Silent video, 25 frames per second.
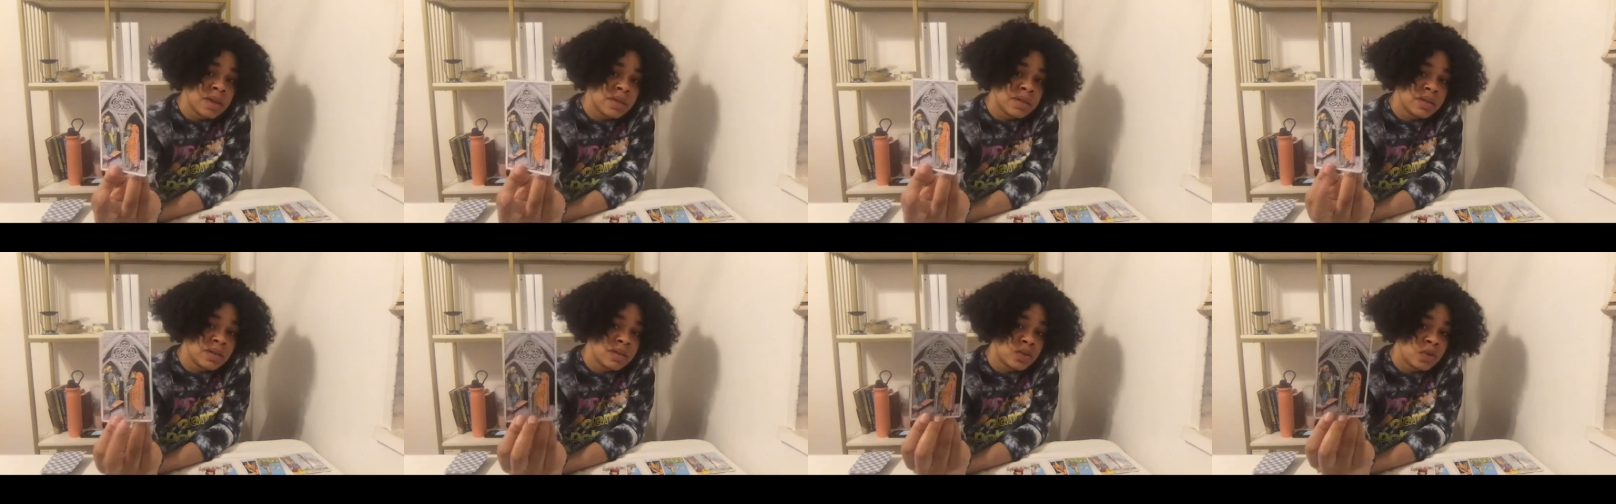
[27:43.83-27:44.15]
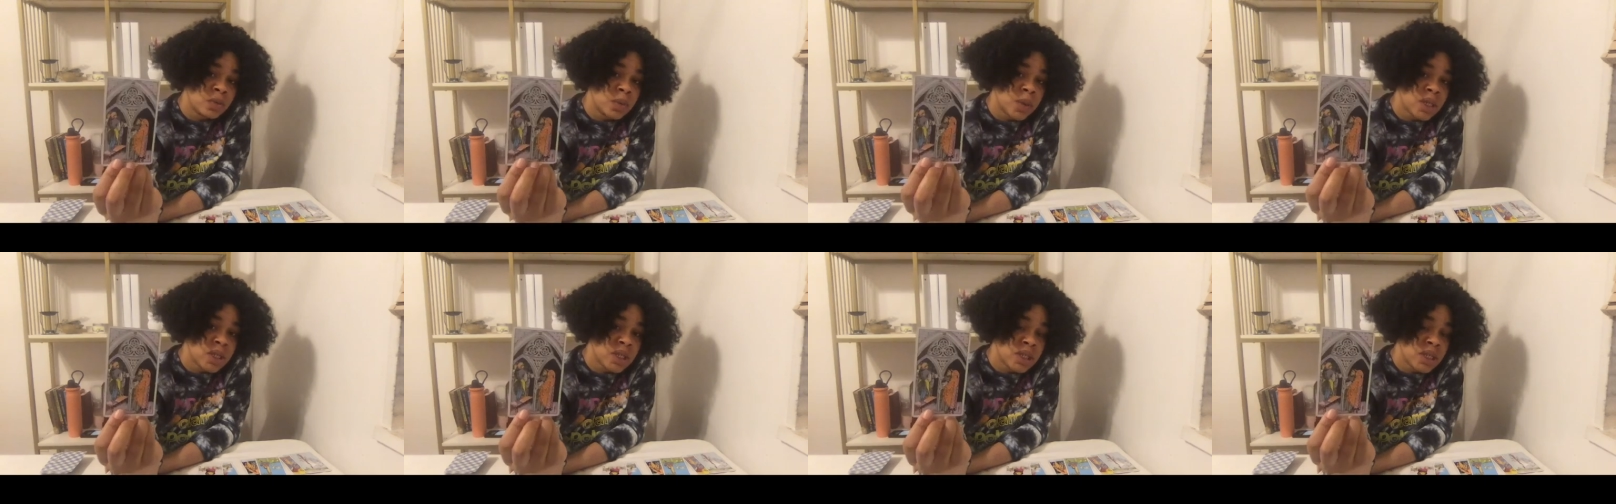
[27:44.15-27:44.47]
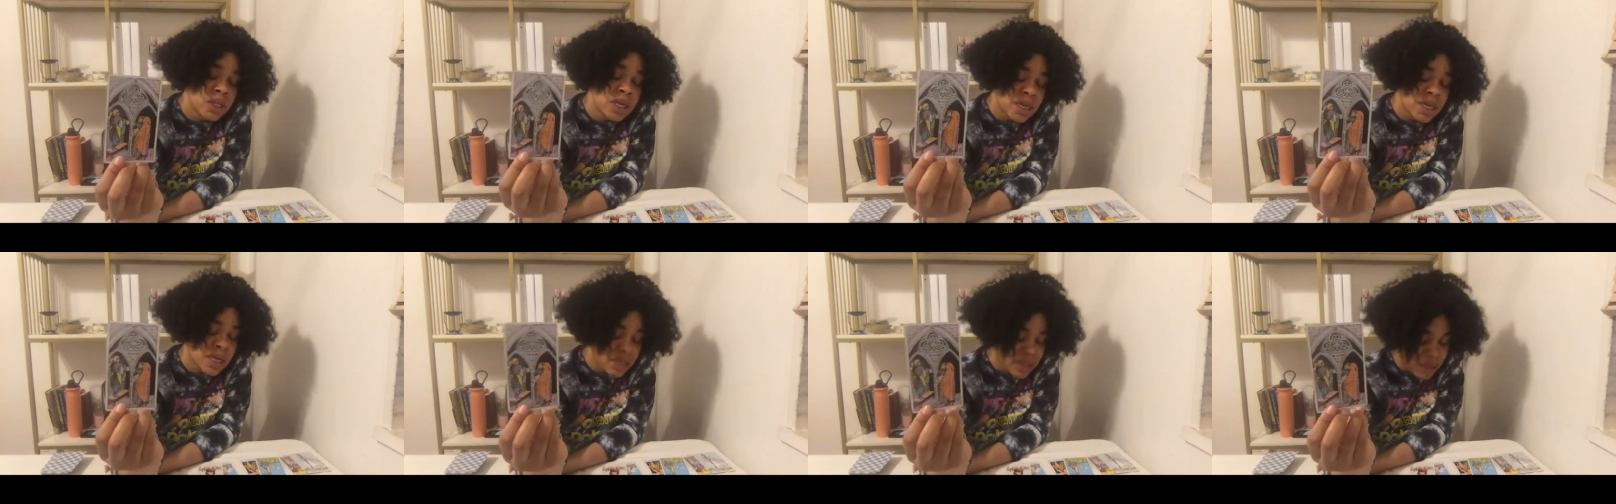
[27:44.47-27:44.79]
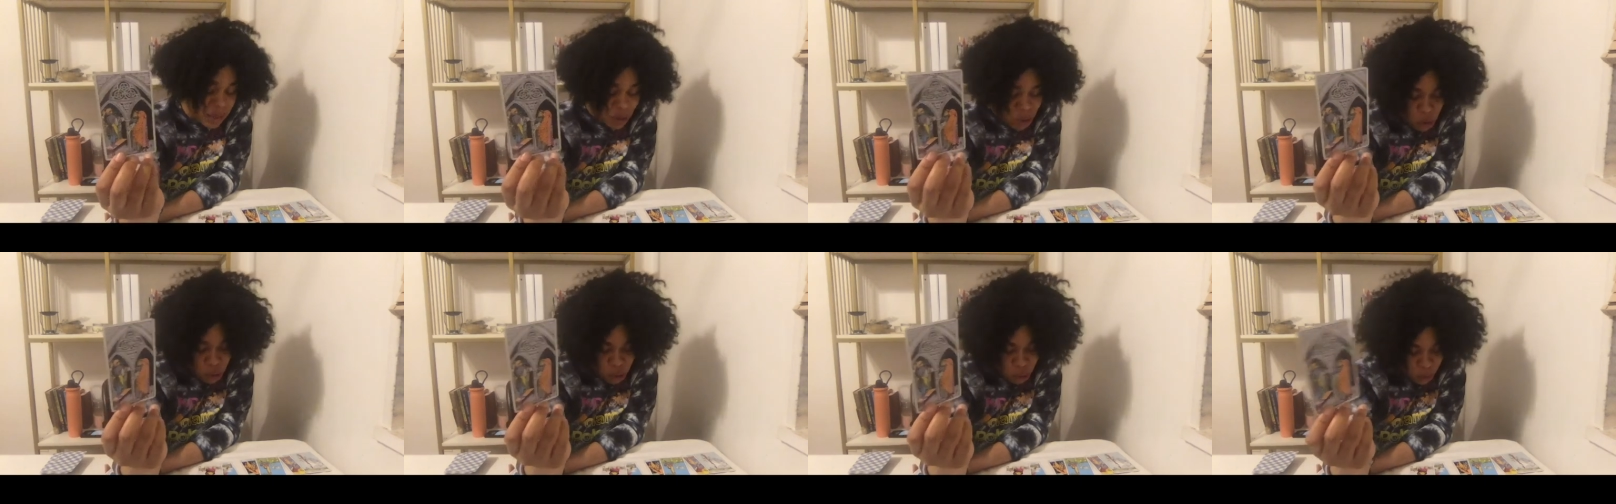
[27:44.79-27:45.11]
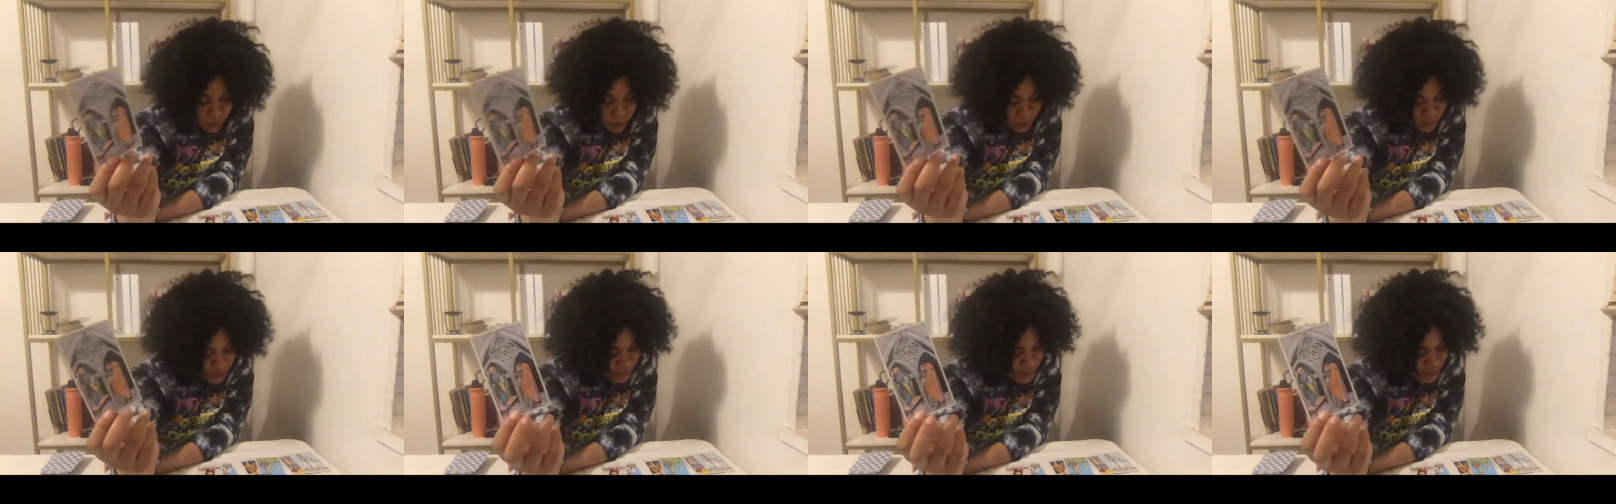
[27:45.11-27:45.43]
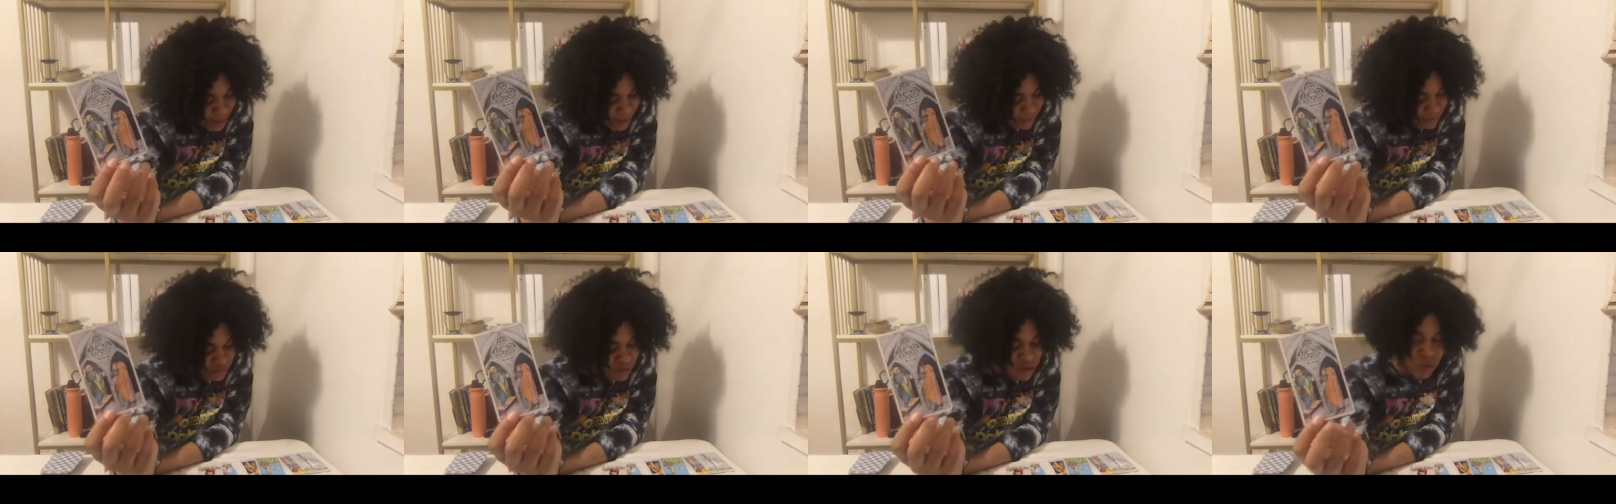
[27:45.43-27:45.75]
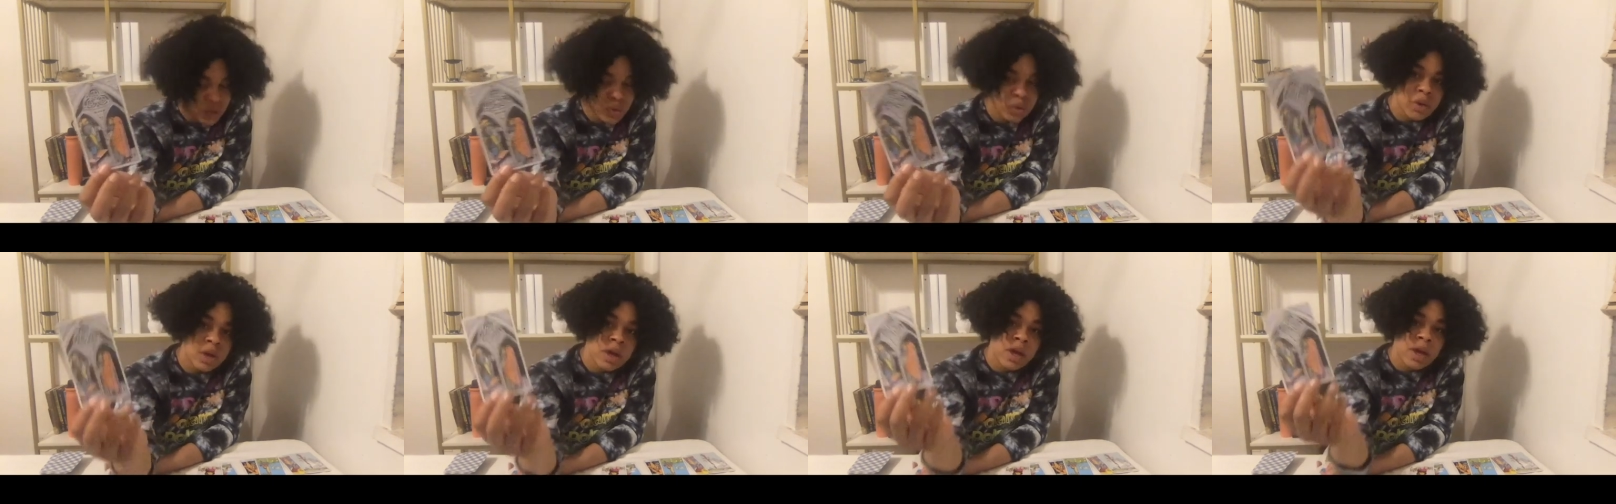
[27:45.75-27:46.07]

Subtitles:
situation. It doesn't always have to.